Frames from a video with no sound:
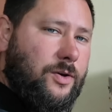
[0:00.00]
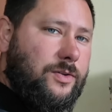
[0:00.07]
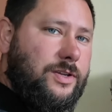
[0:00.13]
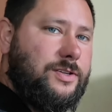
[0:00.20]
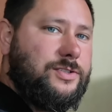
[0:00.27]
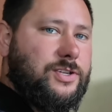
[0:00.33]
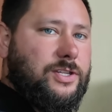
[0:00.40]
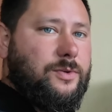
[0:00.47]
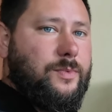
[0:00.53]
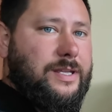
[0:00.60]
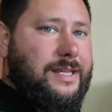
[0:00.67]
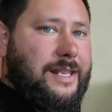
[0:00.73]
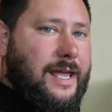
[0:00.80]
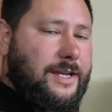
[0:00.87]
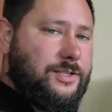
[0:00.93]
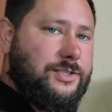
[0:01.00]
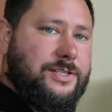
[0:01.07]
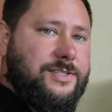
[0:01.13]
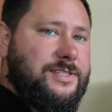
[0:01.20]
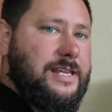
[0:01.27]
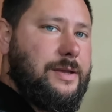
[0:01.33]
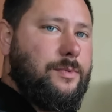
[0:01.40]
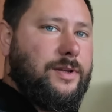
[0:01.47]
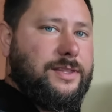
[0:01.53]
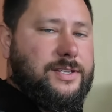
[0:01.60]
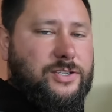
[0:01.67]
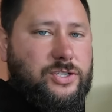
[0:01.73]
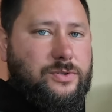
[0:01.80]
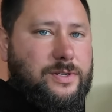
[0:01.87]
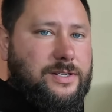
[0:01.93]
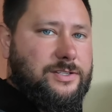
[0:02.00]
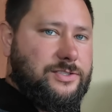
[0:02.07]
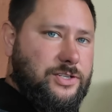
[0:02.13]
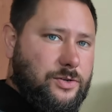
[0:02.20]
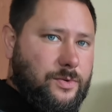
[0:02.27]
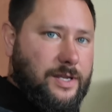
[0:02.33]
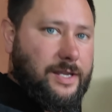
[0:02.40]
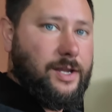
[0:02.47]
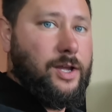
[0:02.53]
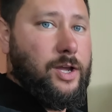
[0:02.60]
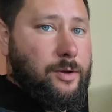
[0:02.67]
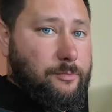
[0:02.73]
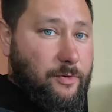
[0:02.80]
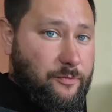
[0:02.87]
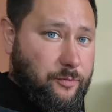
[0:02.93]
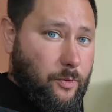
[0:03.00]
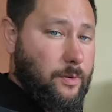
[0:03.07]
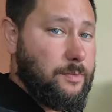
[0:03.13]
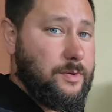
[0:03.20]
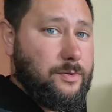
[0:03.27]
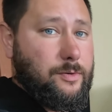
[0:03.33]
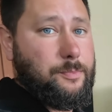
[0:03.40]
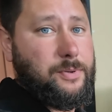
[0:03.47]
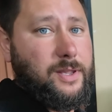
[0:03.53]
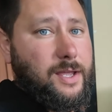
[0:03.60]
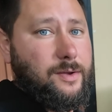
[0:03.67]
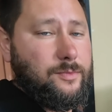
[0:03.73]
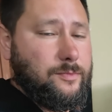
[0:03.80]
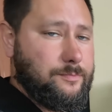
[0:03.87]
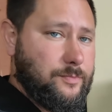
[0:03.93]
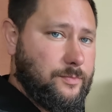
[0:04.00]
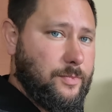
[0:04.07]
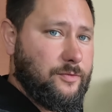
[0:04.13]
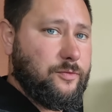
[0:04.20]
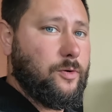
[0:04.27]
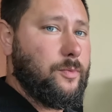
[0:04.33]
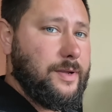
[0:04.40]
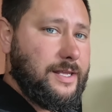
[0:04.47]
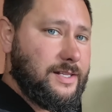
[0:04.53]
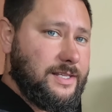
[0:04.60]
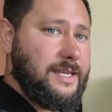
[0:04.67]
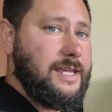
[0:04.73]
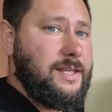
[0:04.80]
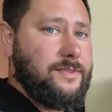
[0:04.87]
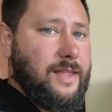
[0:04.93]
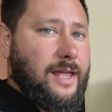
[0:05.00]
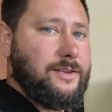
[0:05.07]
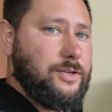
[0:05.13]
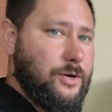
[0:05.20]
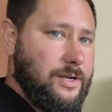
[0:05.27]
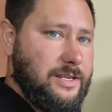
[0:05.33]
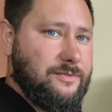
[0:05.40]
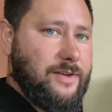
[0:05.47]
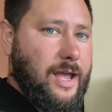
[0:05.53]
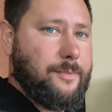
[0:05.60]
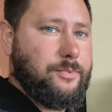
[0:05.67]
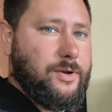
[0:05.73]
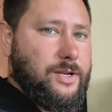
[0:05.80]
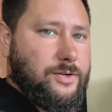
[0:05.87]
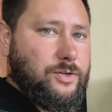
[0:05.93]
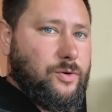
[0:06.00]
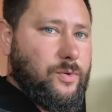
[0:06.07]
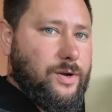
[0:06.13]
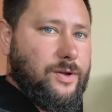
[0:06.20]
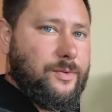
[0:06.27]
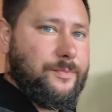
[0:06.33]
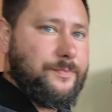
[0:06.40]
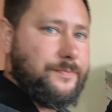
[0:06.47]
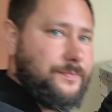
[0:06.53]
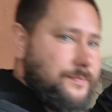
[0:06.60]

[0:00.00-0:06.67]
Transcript: mode so that we can actually see what this unit is doing before we repl- before we clean that dirty evaporator coil.